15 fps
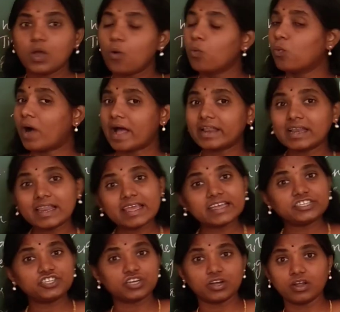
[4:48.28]
1
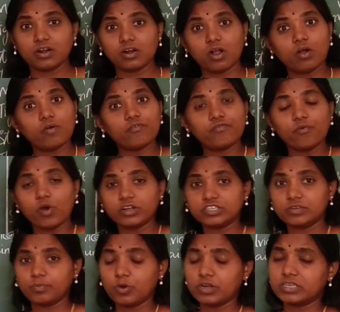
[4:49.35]
liter of
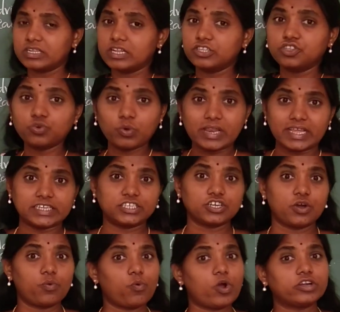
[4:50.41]
water bottle, 2
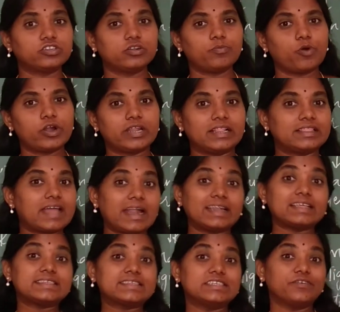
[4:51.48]
liter water bottle, that
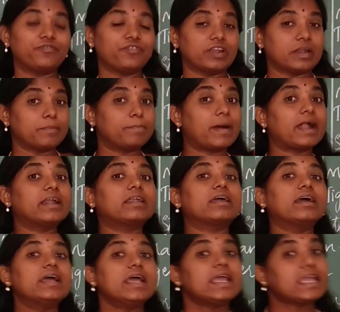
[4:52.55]
is different. But
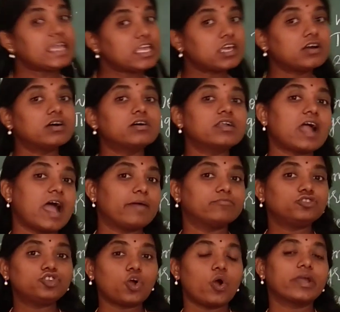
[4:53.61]
here I
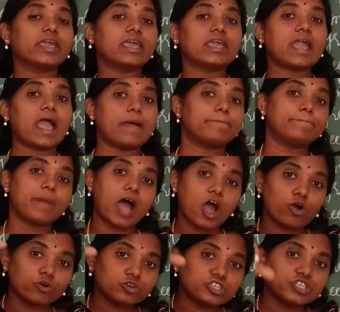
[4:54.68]
am talking
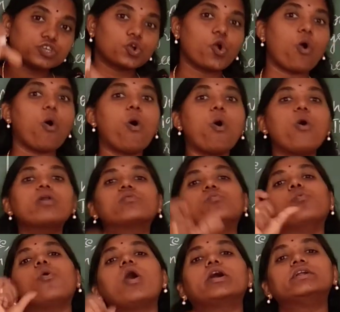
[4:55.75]
about core
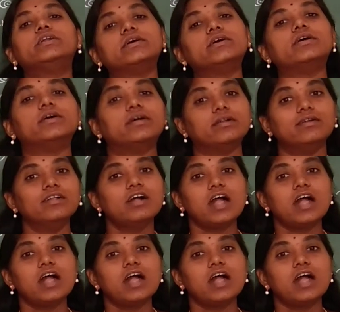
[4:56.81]
water.